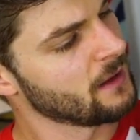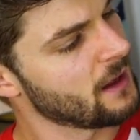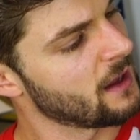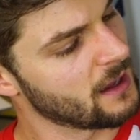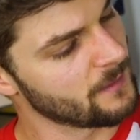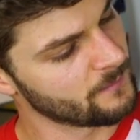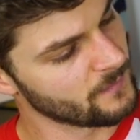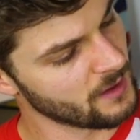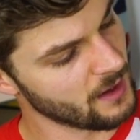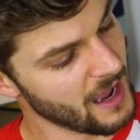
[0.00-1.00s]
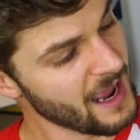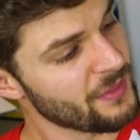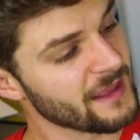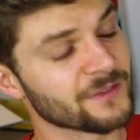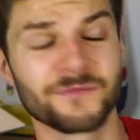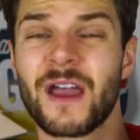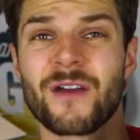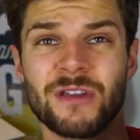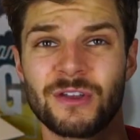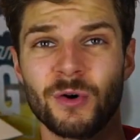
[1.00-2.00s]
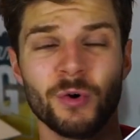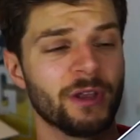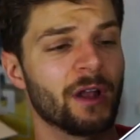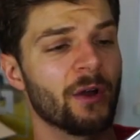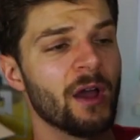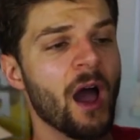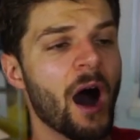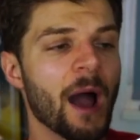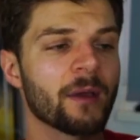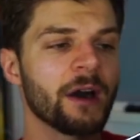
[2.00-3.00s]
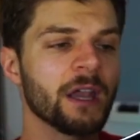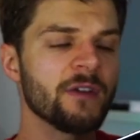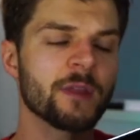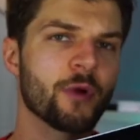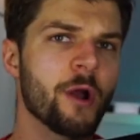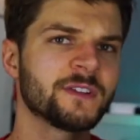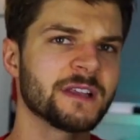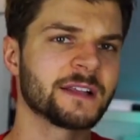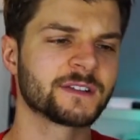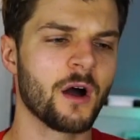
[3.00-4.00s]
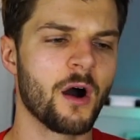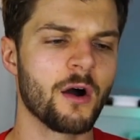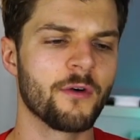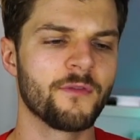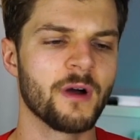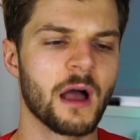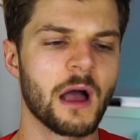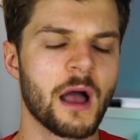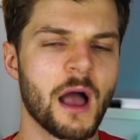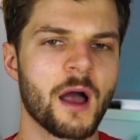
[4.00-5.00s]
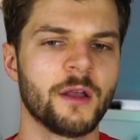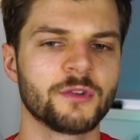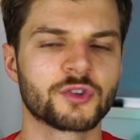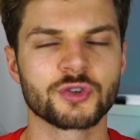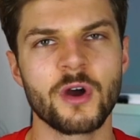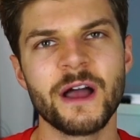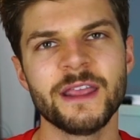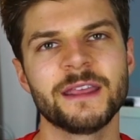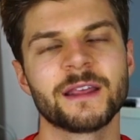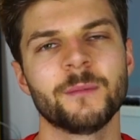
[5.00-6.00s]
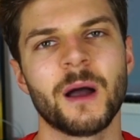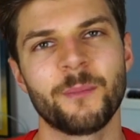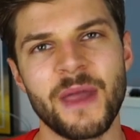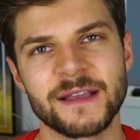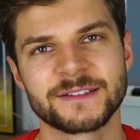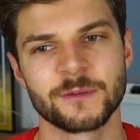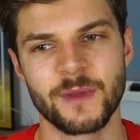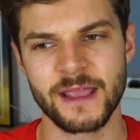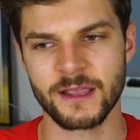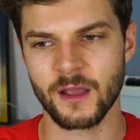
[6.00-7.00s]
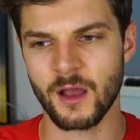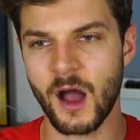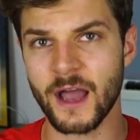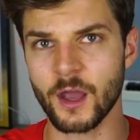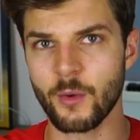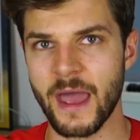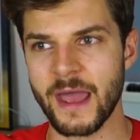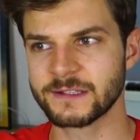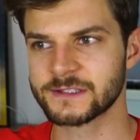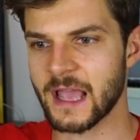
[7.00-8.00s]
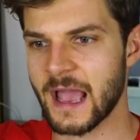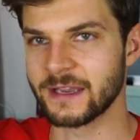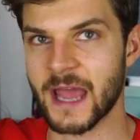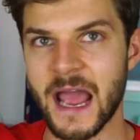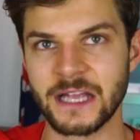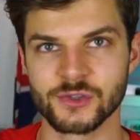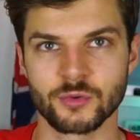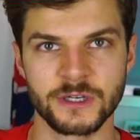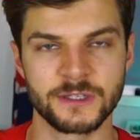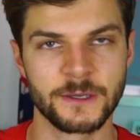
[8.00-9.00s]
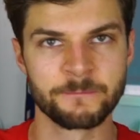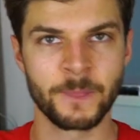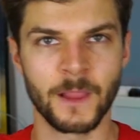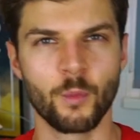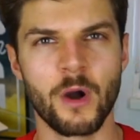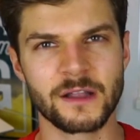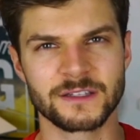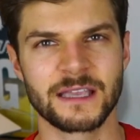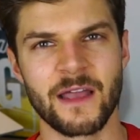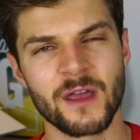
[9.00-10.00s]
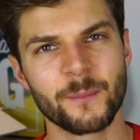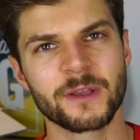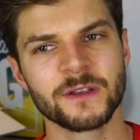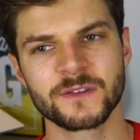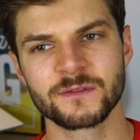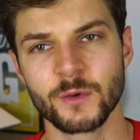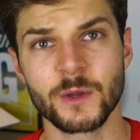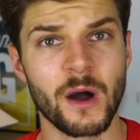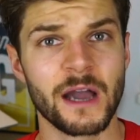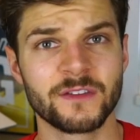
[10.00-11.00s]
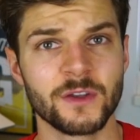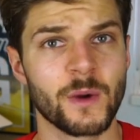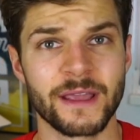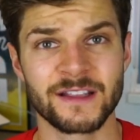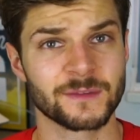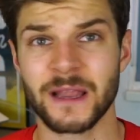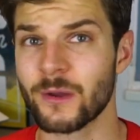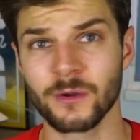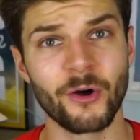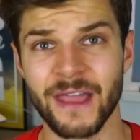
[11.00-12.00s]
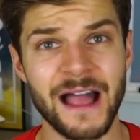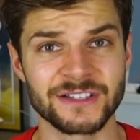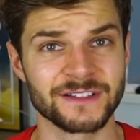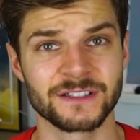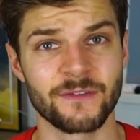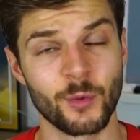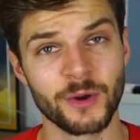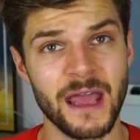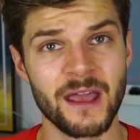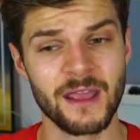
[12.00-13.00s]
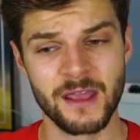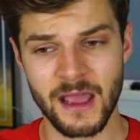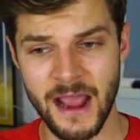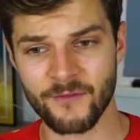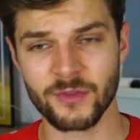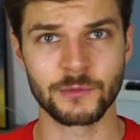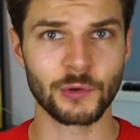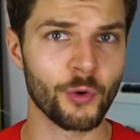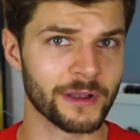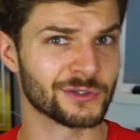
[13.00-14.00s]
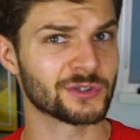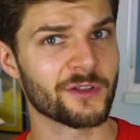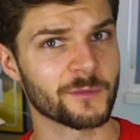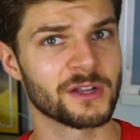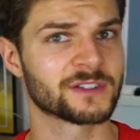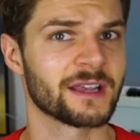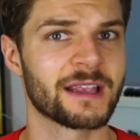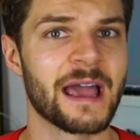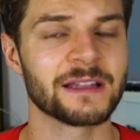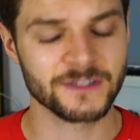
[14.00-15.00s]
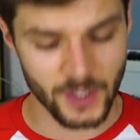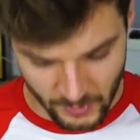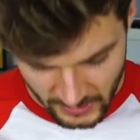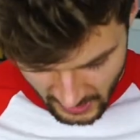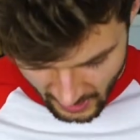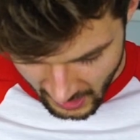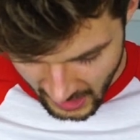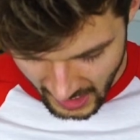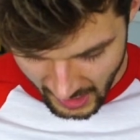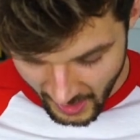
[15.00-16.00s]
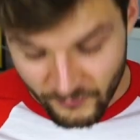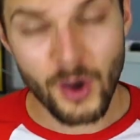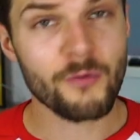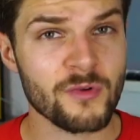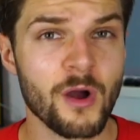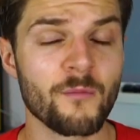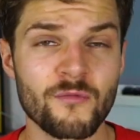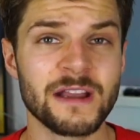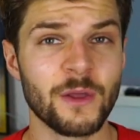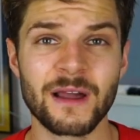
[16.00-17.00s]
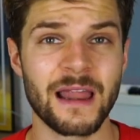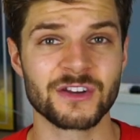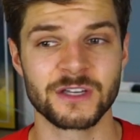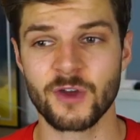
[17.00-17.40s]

I think it's very cool, you know. I'm kind of in the process of trying my best to make iOS and Android work together, because doing what I do, I get to play with a lot of gadgets and stuff. I want to have them talking to each other as much as I can, so I've got on really well, actually.